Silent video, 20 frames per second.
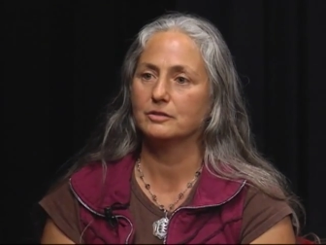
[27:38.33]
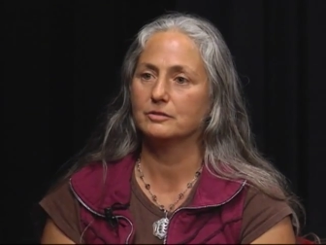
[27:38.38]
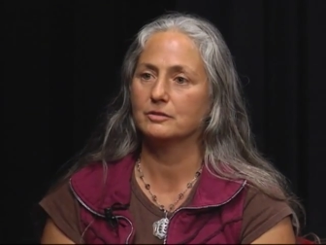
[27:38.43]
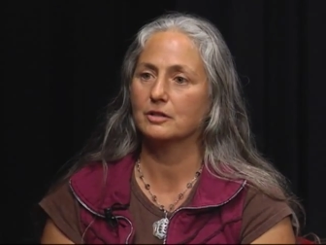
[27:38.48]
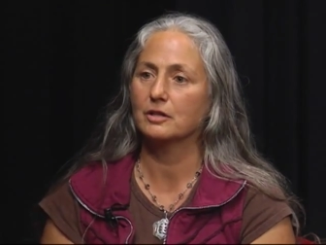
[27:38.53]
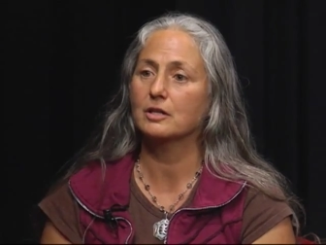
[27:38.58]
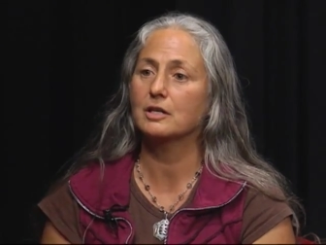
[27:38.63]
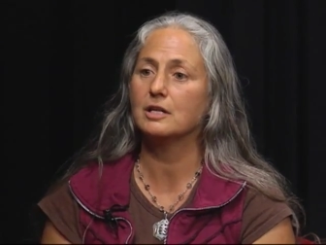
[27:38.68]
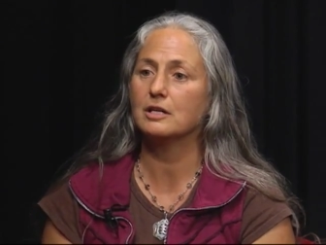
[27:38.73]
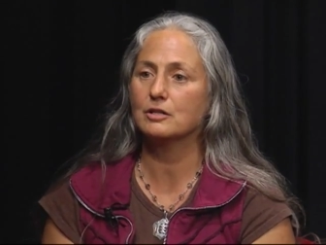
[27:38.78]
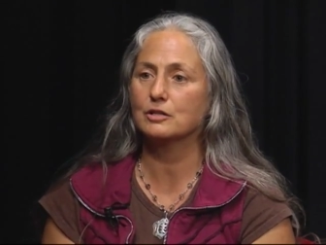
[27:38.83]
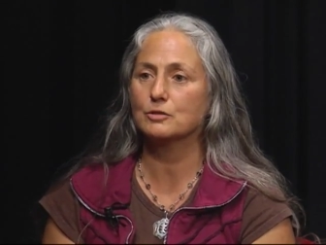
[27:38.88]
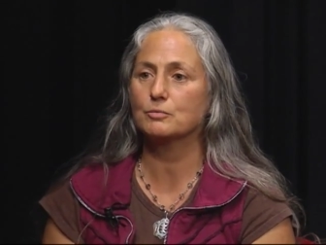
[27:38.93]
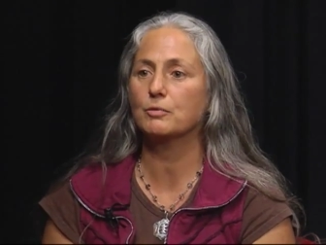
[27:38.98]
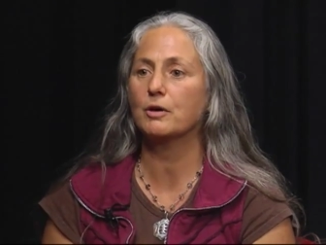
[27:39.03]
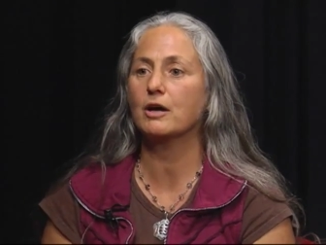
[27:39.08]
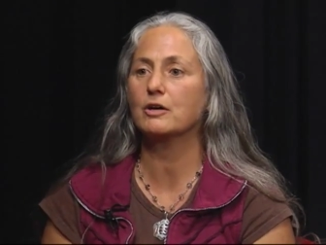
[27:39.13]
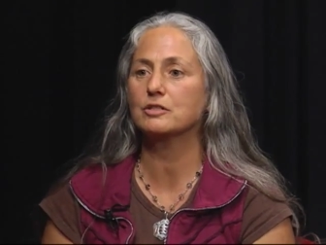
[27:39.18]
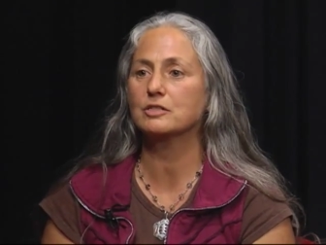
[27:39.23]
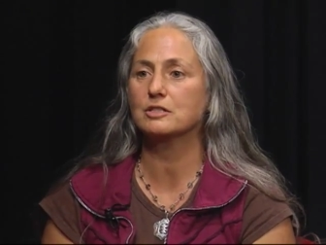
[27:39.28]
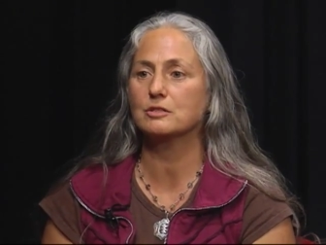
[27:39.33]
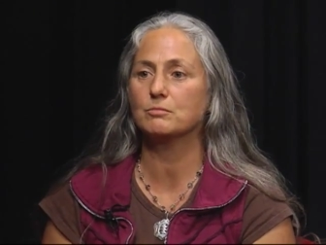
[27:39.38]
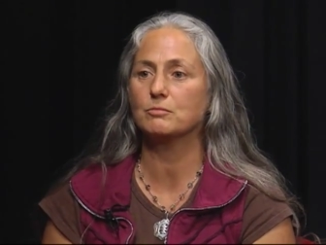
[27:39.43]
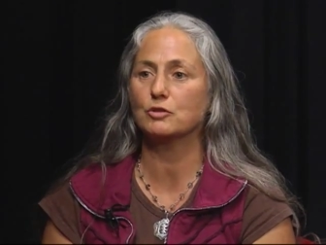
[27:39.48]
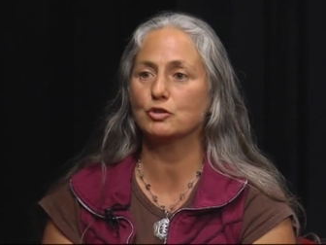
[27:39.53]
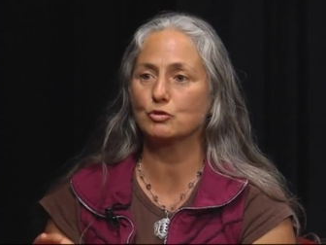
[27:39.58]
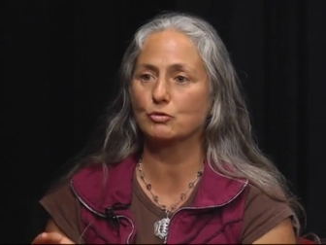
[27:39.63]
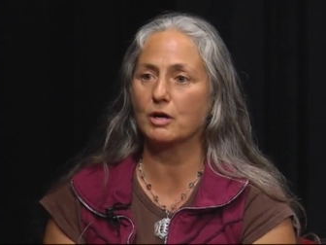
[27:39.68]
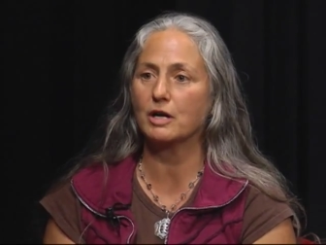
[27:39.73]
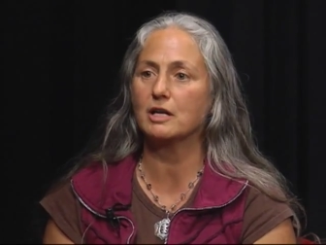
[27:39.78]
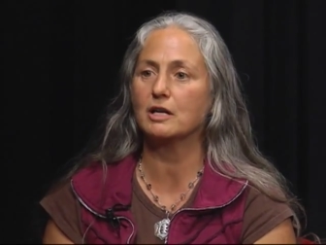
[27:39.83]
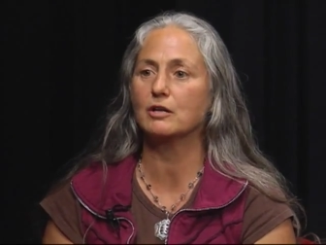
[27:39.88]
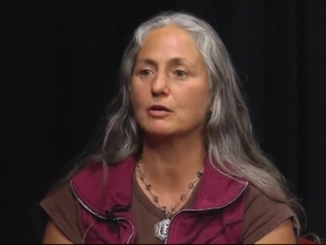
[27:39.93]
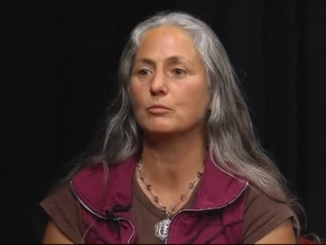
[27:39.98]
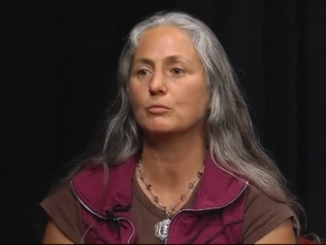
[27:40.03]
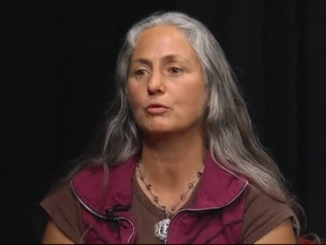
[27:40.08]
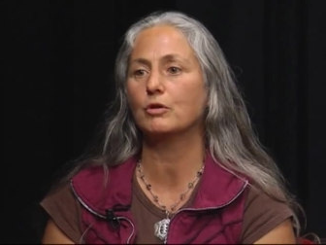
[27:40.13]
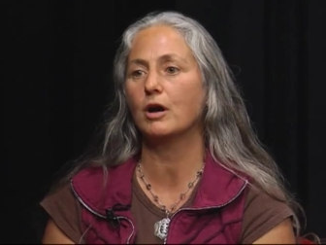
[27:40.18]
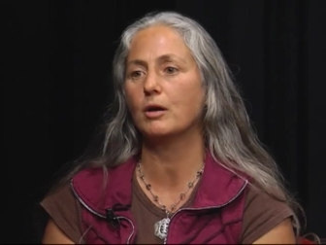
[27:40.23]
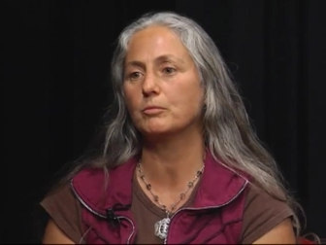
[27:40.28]
The key to sprouts is draining
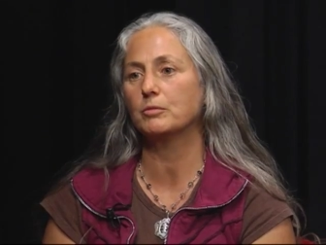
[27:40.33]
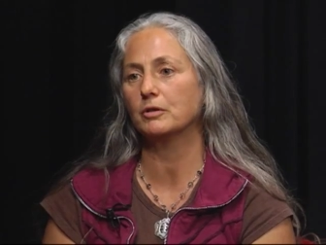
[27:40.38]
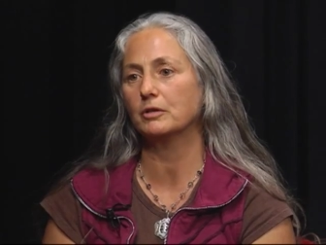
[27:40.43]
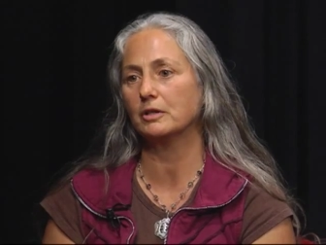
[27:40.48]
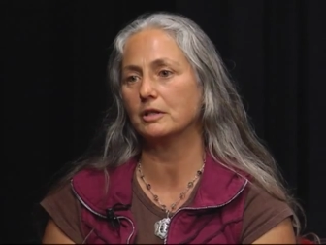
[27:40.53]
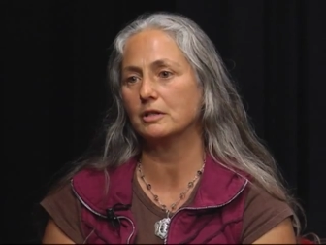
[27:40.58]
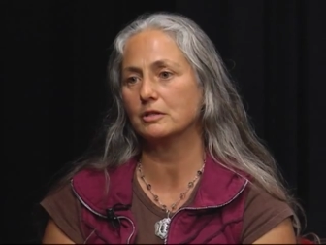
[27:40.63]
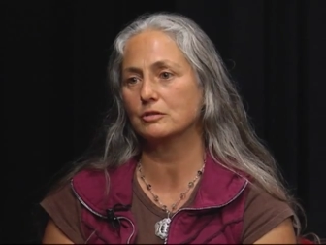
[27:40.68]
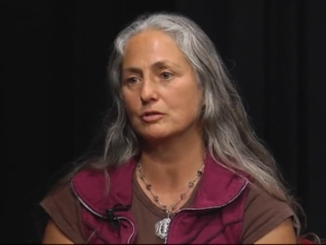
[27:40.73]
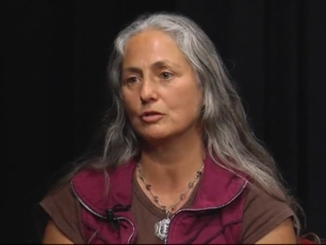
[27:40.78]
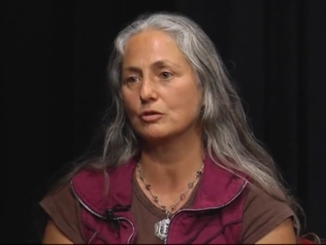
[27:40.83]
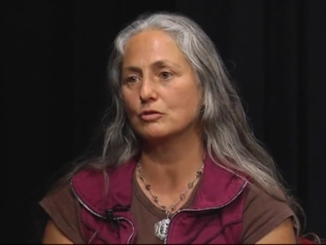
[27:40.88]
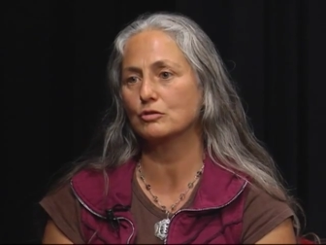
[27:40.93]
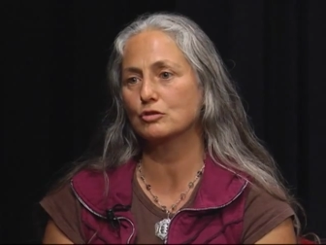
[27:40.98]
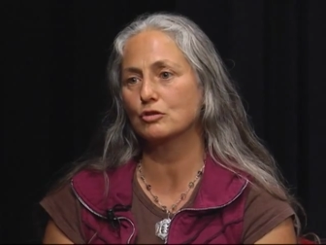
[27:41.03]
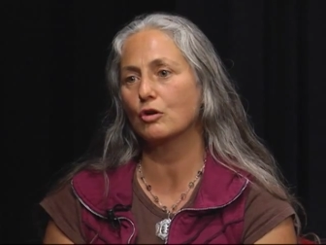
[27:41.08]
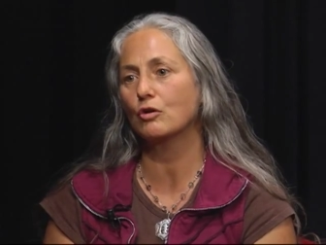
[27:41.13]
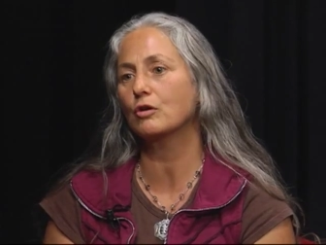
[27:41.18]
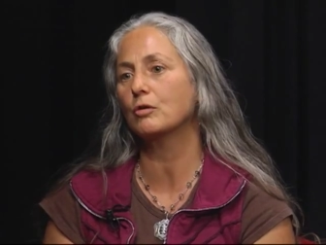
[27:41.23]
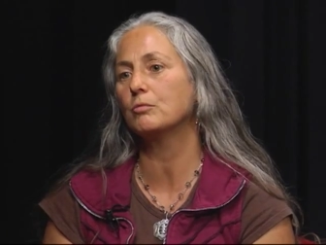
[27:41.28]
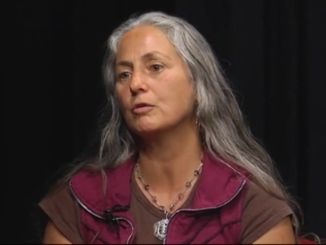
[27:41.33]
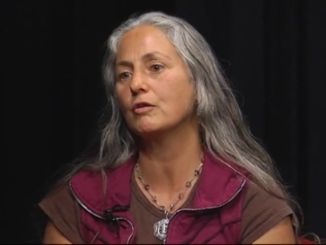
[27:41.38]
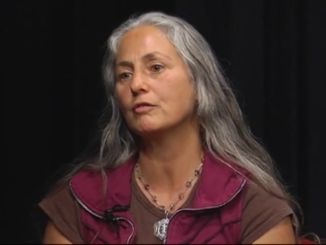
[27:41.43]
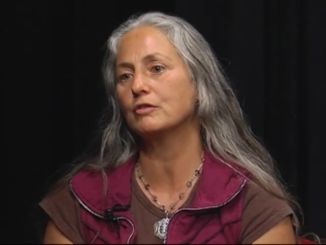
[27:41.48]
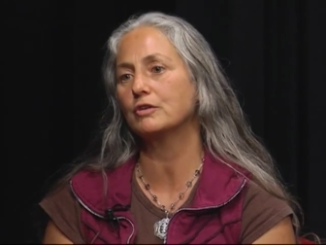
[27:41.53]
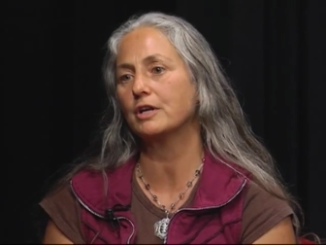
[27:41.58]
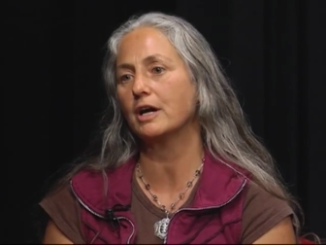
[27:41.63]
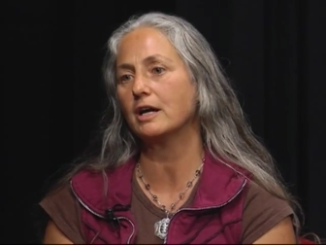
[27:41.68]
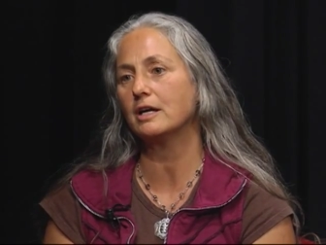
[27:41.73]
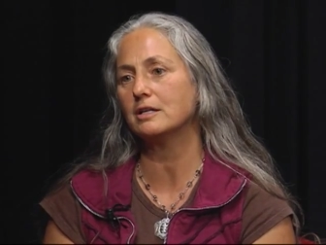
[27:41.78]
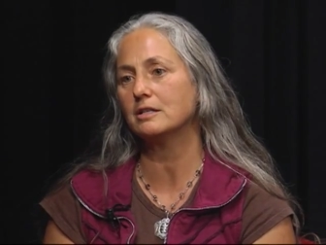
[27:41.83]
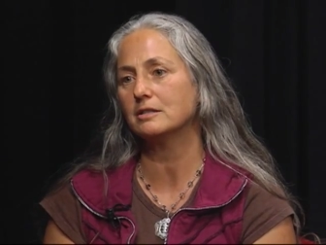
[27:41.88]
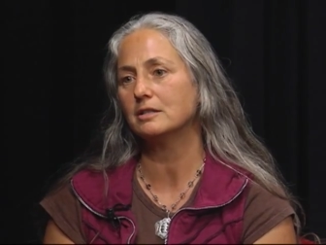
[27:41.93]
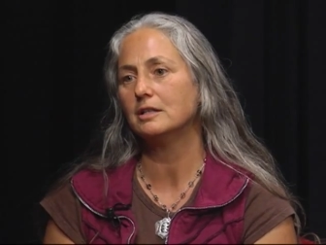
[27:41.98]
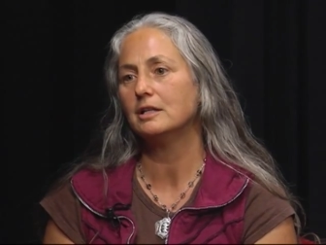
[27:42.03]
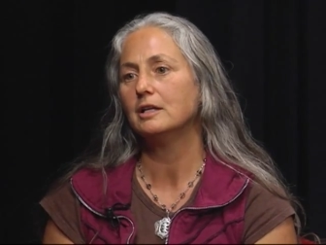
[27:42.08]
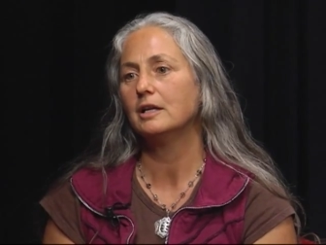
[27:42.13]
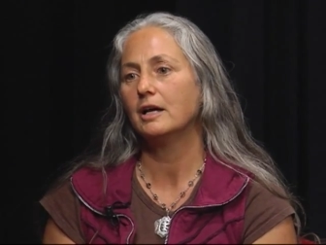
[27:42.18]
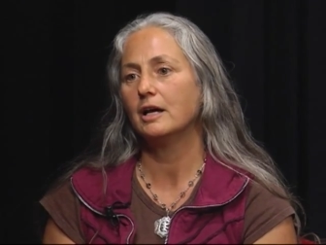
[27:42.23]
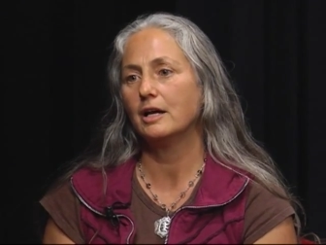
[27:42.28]
them properly. So you soak them overnight
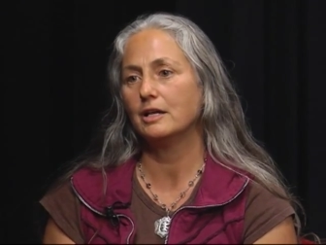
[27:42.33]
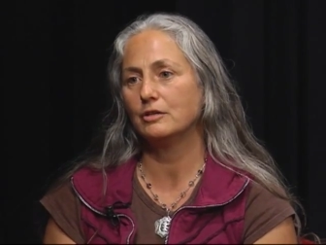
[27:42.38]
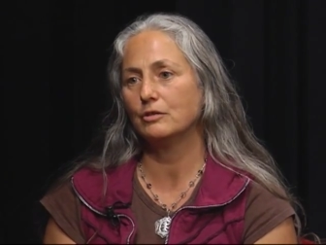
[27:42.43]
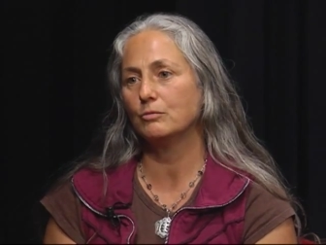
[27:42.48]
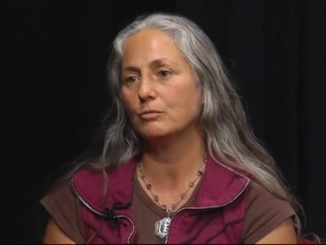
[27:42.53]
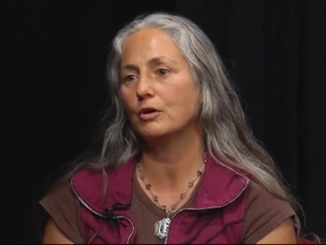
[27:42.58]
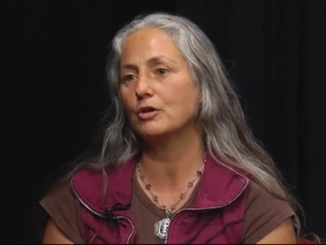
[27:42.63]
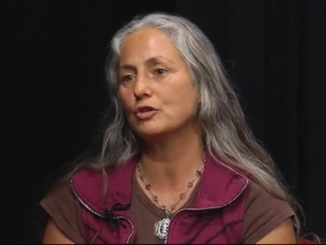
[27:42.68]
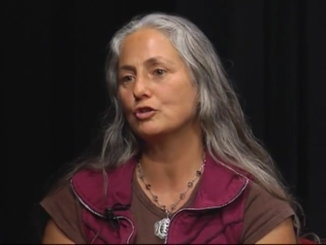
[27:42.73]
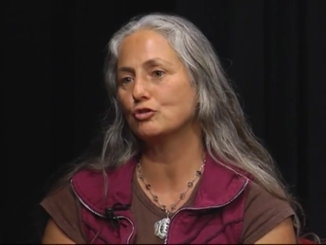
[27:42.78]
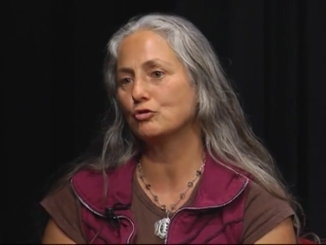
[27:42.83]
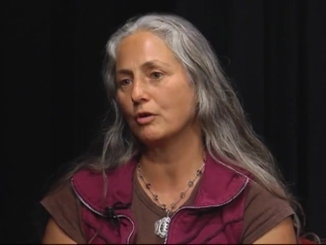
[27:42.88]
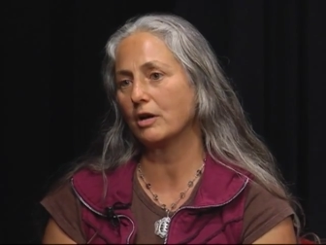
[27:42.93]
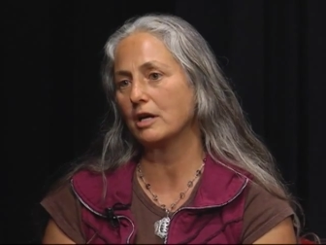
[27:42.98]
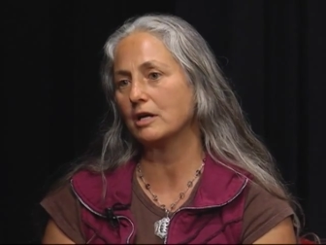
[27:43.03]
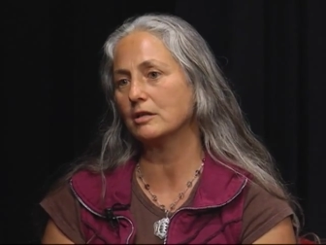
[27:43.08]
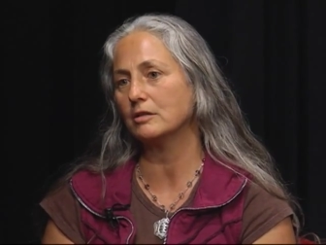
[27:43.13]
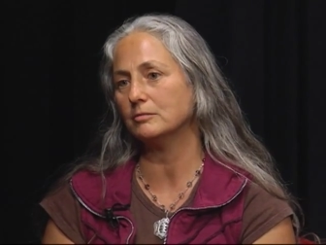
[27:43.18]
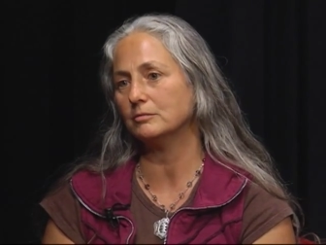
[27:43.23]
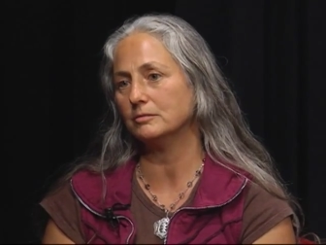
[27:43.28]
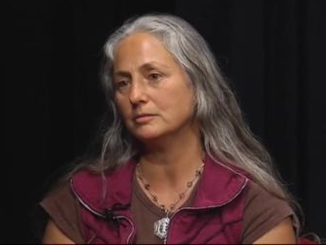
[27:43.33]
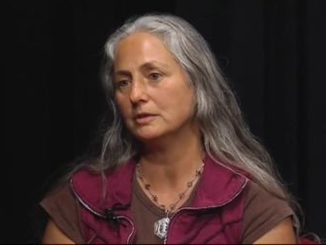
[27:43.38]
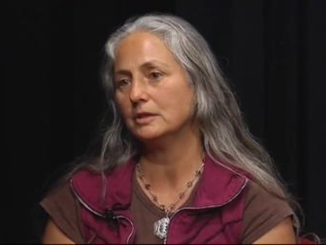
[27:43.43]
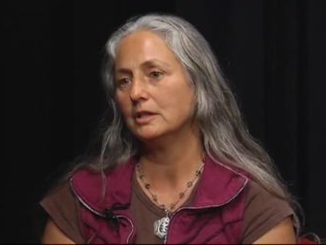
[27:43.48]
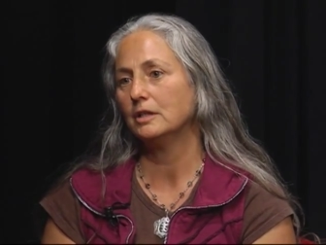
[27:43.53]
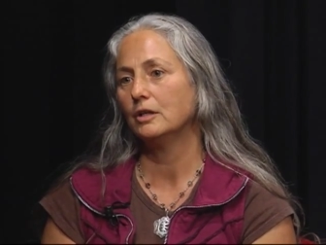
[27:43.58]
and you want to drain them.